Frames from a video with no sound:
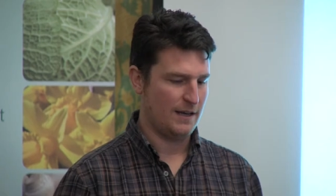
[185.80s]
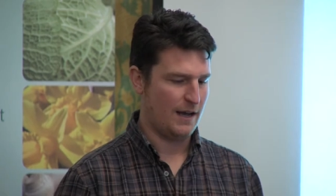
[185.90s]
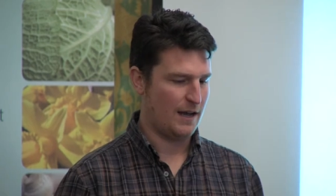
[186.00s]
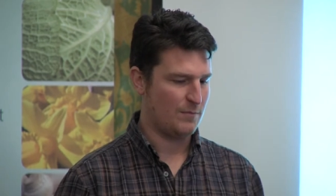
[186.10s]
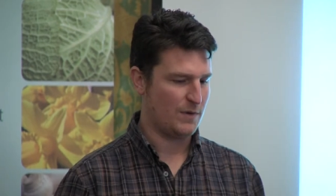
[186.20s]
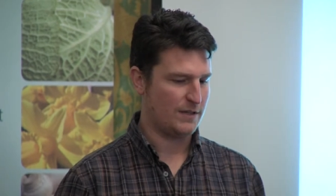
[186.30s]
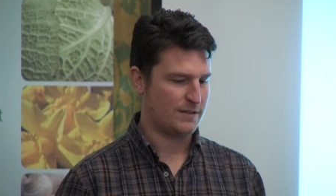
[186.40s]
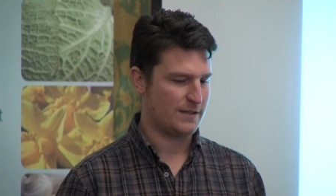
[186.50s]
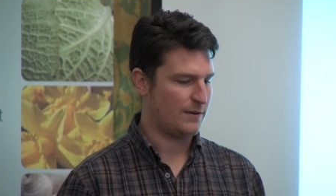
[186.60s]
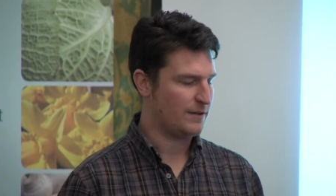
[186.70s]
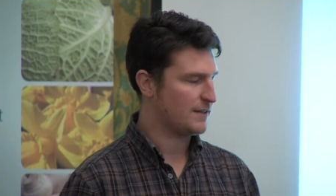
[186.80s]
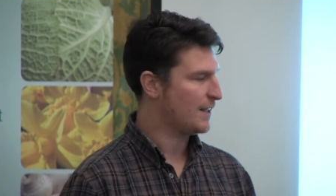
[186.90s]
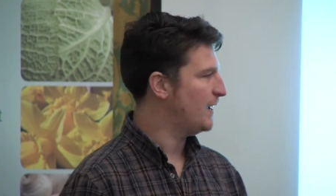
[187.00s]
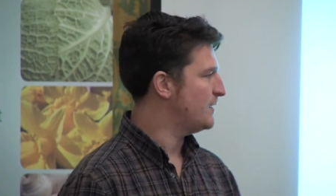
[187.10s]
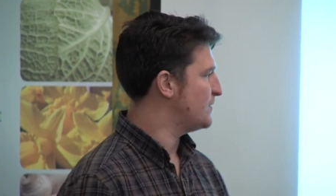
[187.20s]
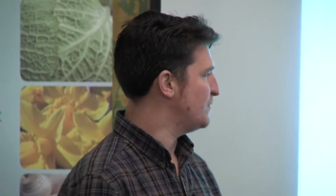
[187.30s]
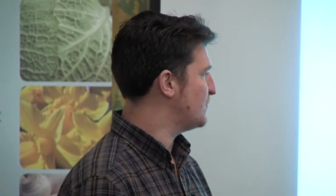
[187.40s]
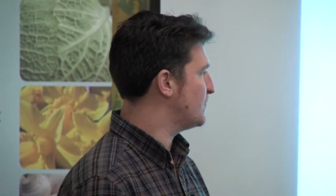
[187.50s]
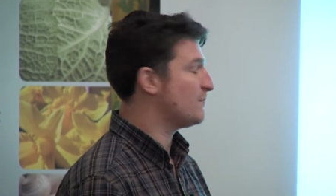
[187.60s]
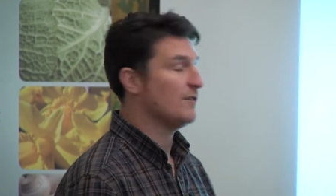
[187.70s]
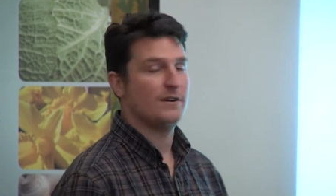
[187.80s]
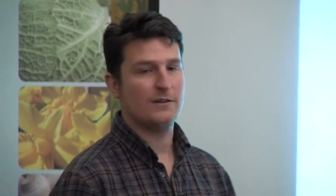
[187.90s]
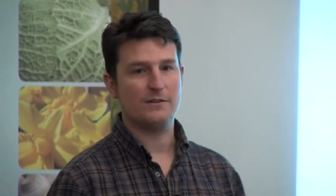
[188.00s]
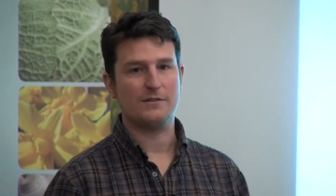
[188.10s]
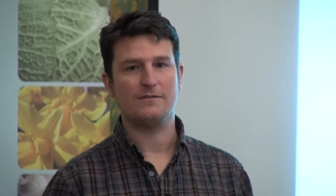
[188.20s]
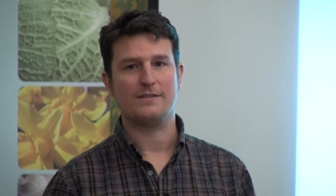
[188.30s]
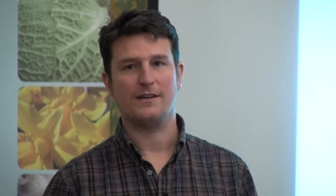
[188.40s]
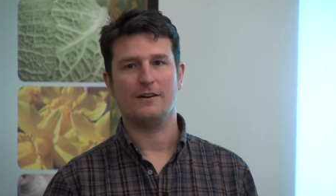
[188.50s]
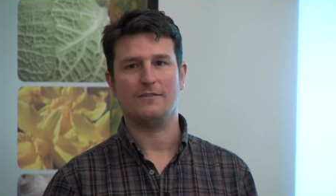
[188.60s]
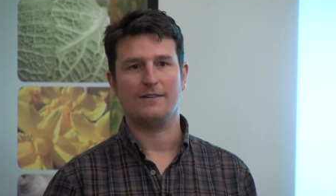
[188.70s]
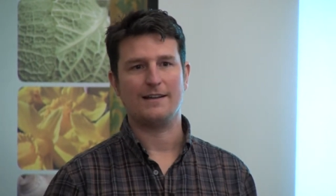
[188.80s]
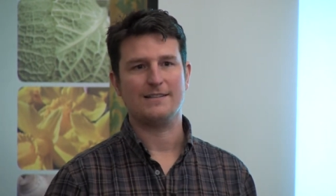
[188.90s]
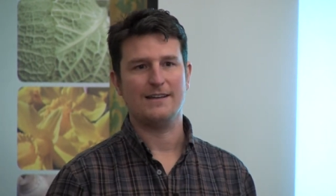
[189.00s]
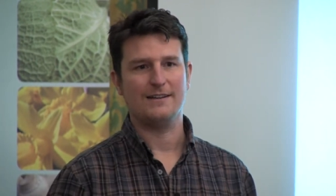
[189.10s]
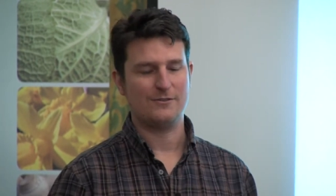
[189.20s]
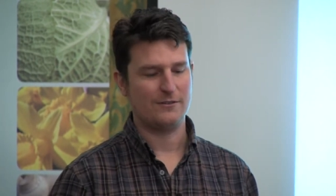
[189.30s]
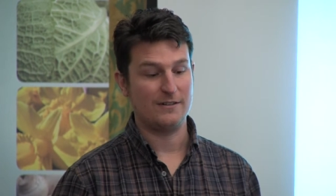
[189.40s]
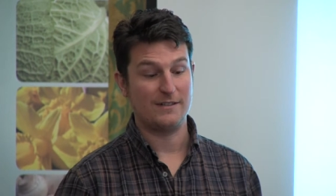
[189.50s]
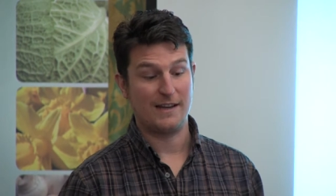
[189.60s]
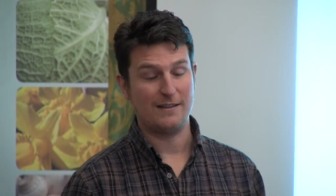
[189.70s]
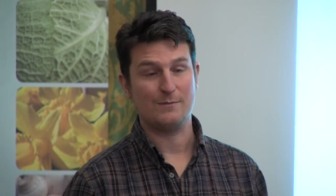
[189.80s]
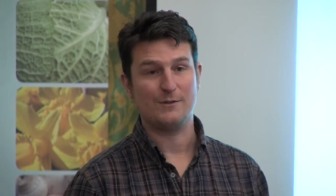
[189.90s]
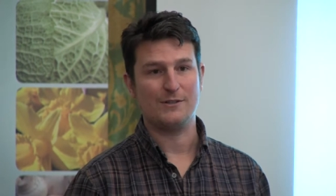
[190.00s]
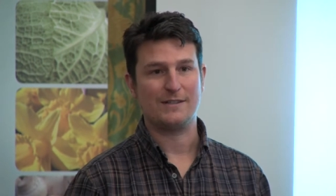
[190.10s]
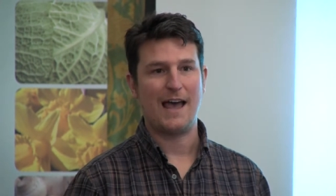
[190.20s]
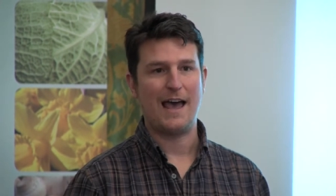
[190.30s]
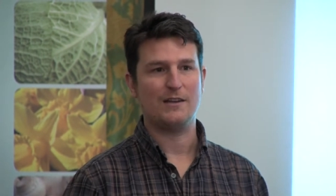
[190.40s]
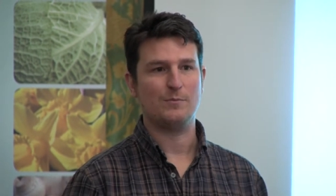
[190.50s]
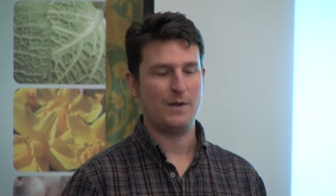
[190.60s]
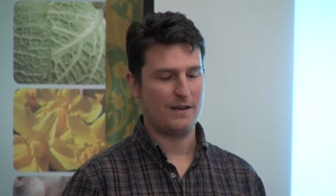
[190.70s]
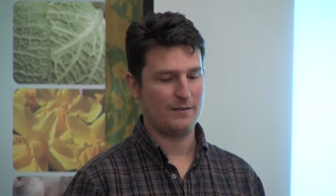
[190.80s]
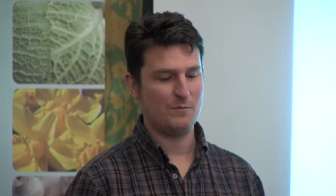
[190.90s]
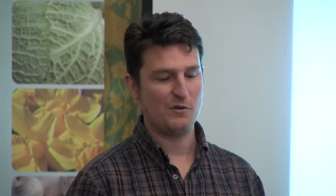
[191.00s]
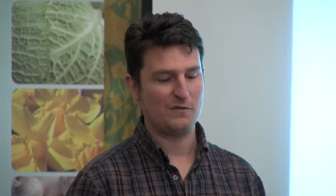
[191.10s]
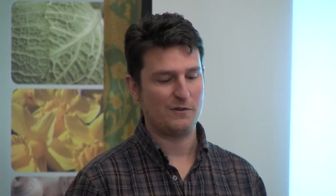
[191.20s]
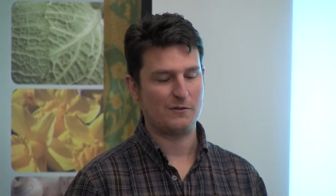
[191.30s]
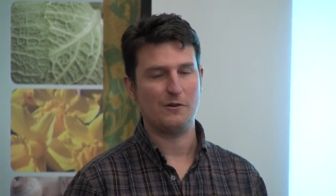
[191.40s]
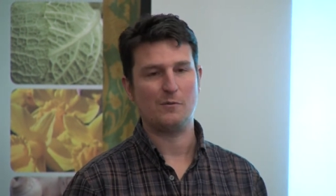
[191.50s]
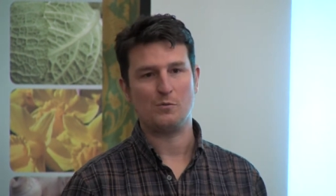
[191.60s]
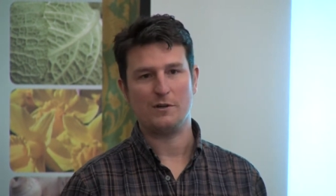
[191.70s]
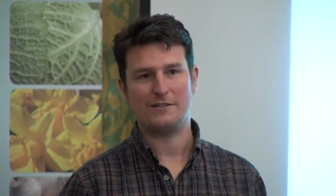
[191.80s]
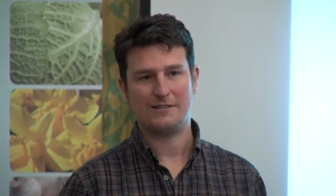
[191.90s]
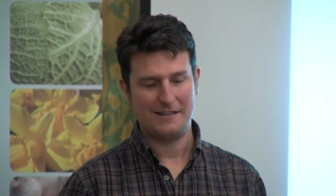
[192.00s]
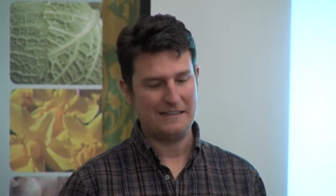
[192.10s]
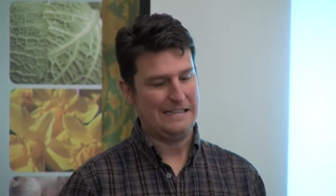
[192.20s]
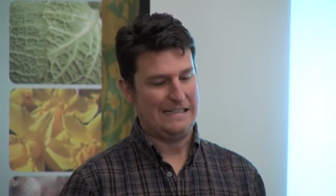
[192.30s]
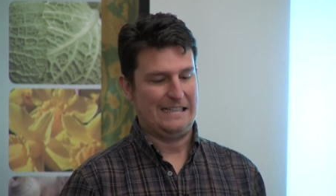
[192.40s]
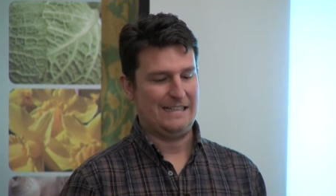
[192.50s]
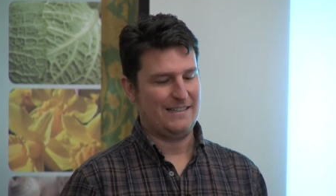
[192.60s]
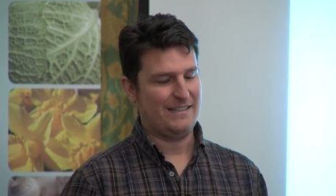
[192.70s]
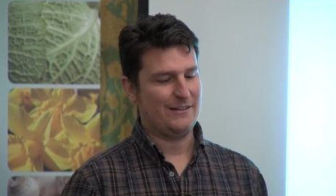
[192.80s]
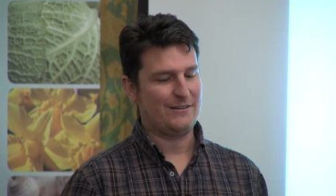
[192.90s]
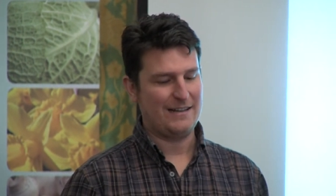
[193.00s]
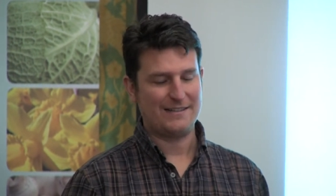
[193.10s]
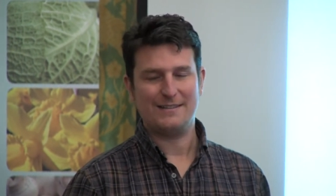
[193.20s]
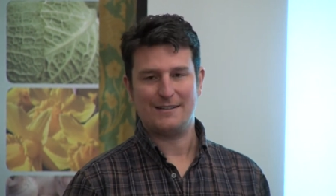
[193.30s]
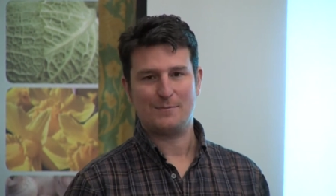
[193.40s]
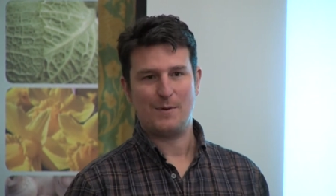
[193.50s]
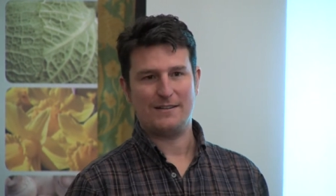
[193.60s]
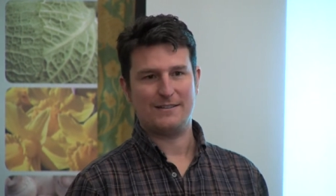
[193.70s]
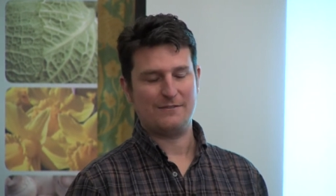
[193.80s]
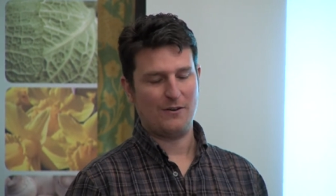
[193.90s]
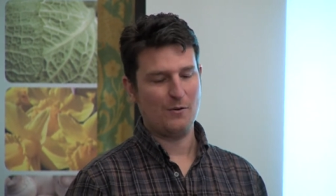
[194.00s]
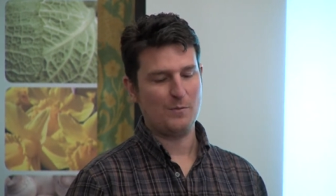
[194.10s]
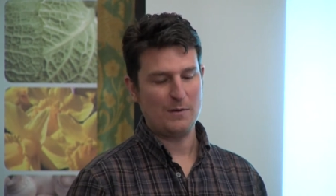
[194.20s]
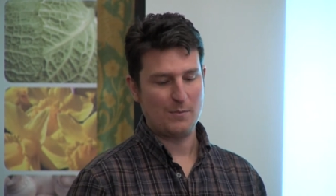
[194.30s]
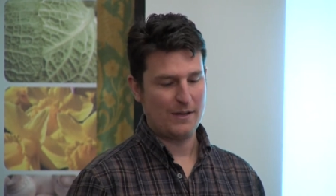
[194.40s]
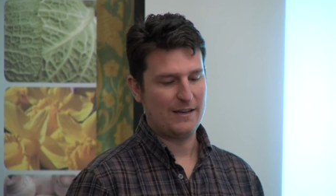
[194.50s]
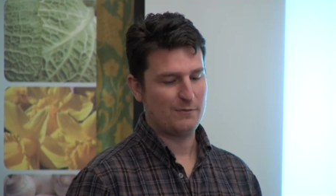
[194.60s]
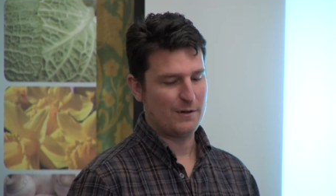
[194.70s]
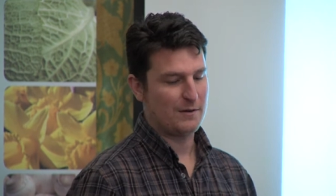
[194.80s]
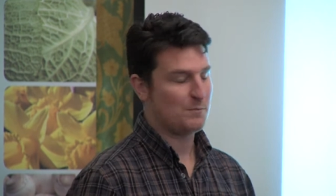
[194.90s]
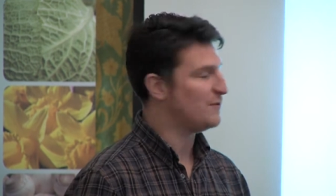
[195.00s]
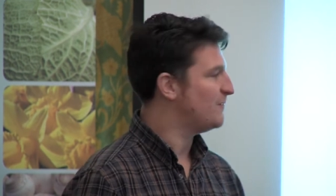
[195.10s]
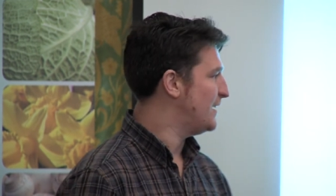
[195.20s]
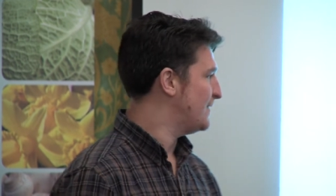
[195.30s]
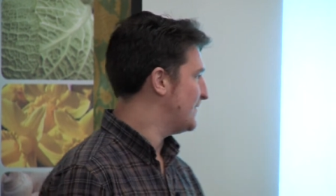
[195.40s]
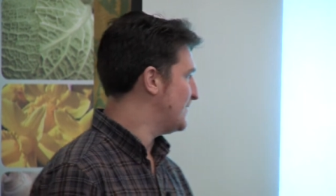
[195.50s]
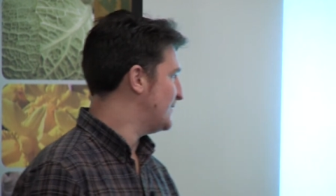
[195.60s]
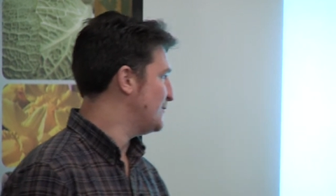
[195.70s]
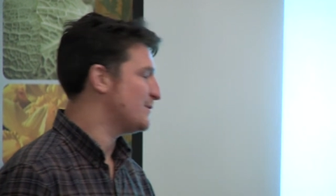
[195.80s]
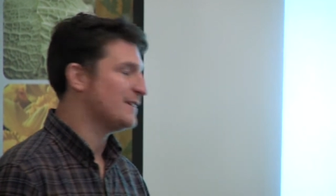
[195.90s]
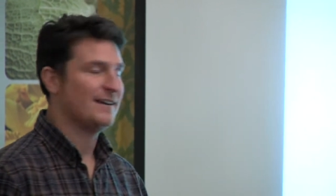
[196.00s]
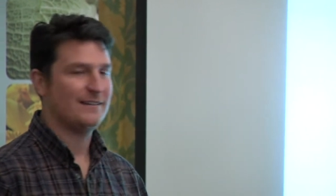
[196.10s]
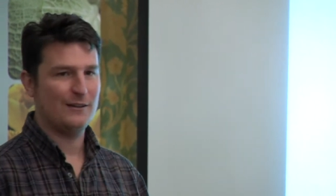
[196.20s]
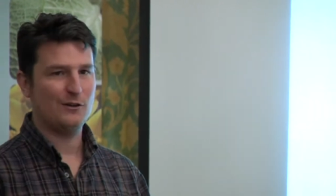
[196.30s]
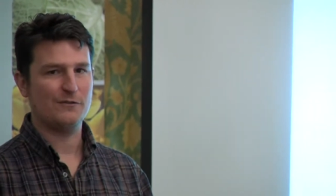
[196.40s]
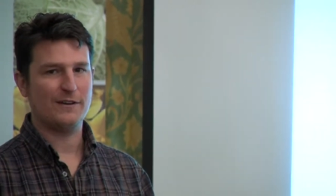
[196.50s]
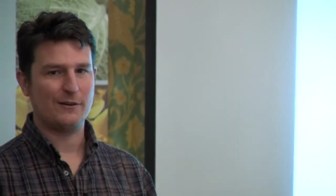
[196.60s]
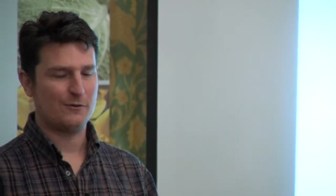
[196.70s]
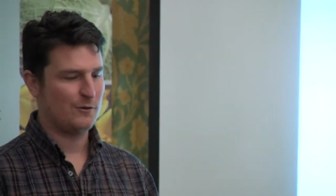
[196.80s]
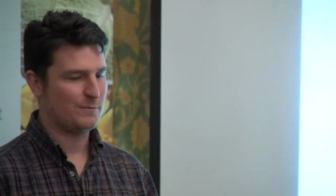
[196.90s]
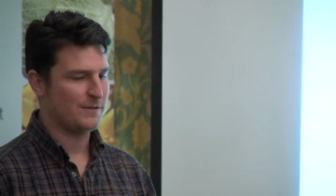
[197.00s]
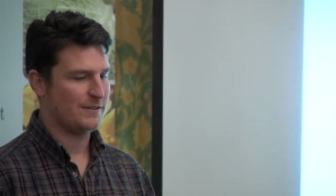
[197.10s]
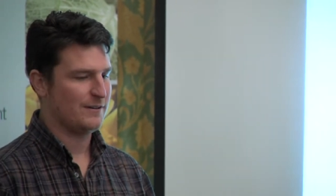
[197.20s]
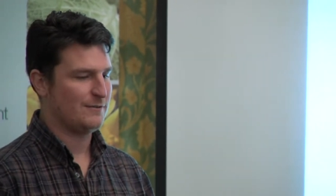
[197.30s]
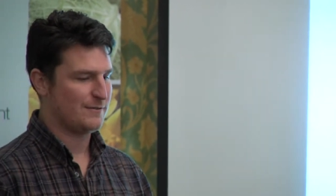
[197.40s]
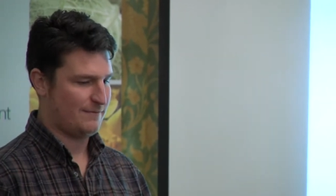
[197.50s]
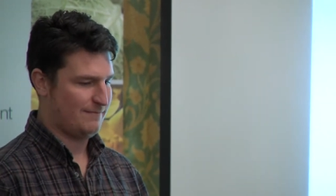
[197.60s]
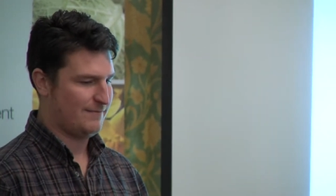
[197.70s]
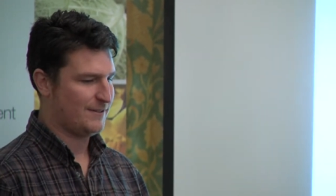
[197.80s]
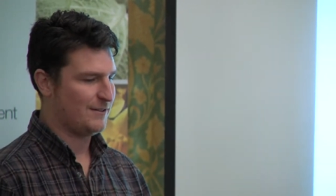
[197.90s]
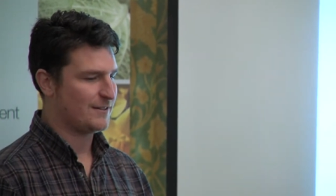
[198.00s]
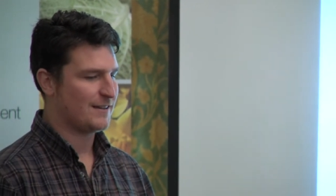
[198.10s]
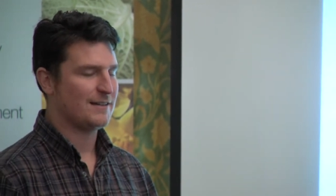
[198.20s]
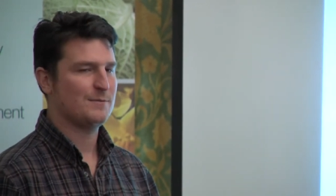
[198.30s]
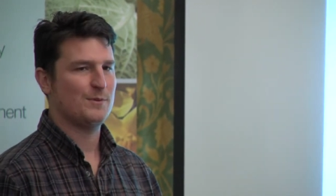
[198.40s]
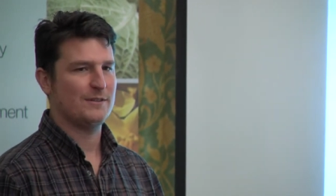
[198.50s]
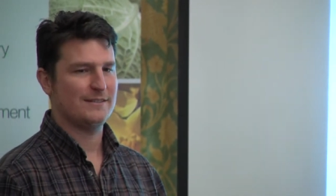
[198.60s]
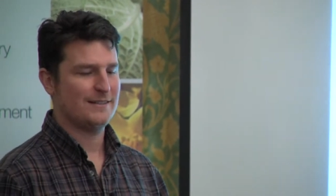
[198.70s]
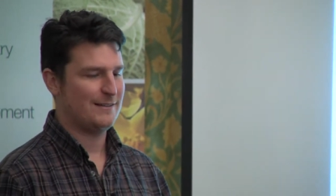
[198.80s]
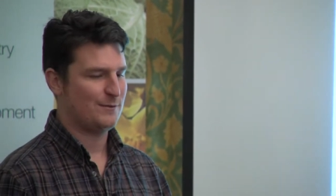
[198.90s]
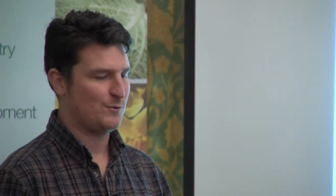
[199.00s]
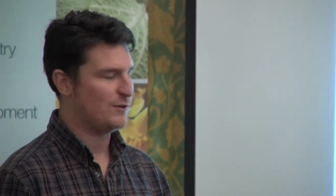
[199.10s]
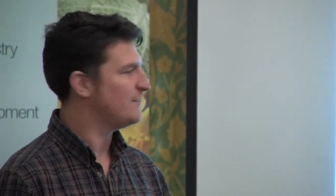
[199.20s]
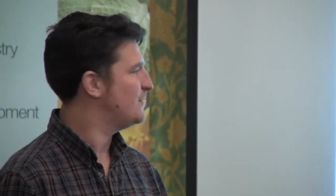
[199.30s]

and so it's a case of throwing lots of staff at it and trying to get them to just hand pick them off the crop, which, you know, it's an expensive hobby, but if we can prevent losing a lot of our crop to those size caterpillars, then it's worth